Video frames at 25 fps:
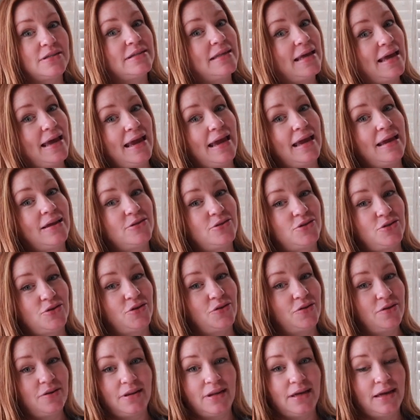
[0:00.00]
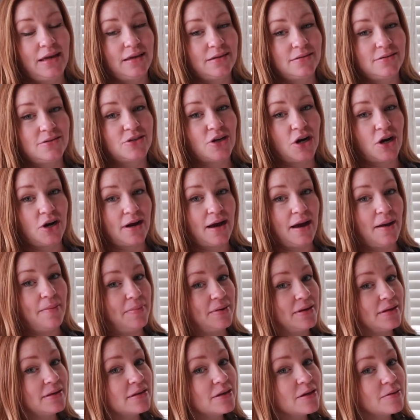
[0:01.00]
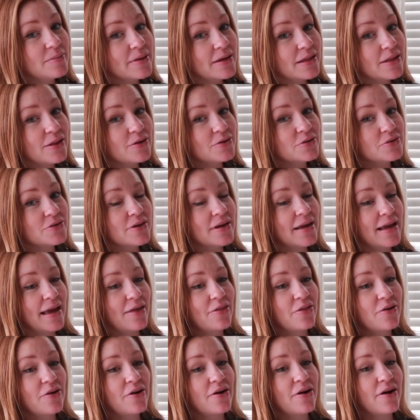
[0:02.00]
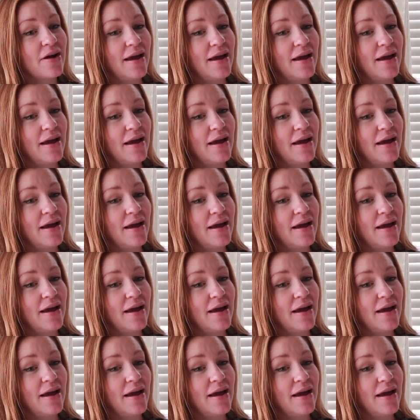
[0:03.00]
they certainly start coming a little bit closer together,